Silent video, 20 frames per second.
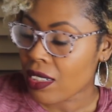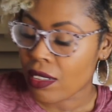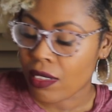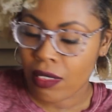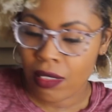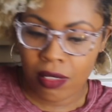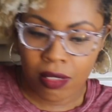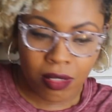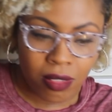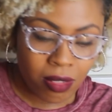
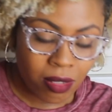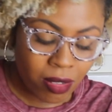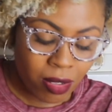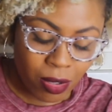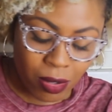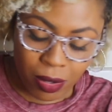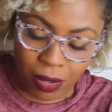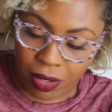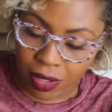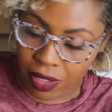Oh,
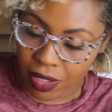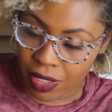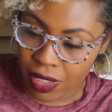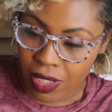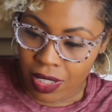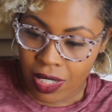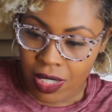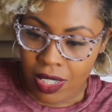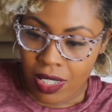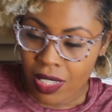Lord.
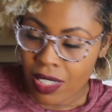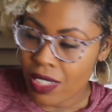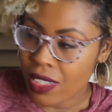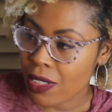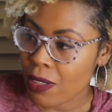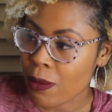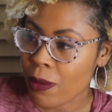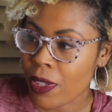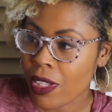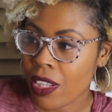
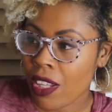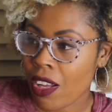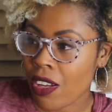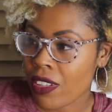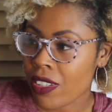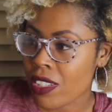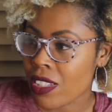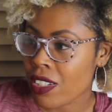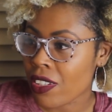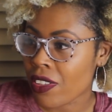It's gonna be the
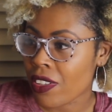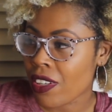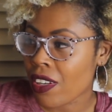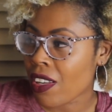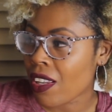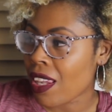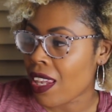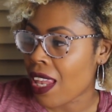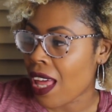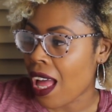longest year of
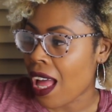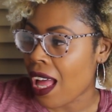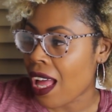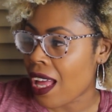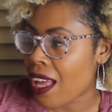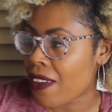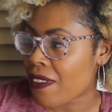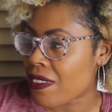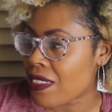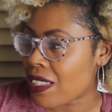your
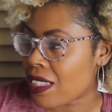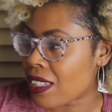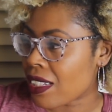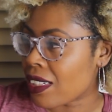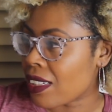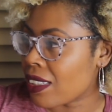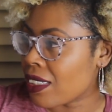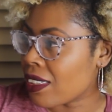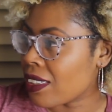lives.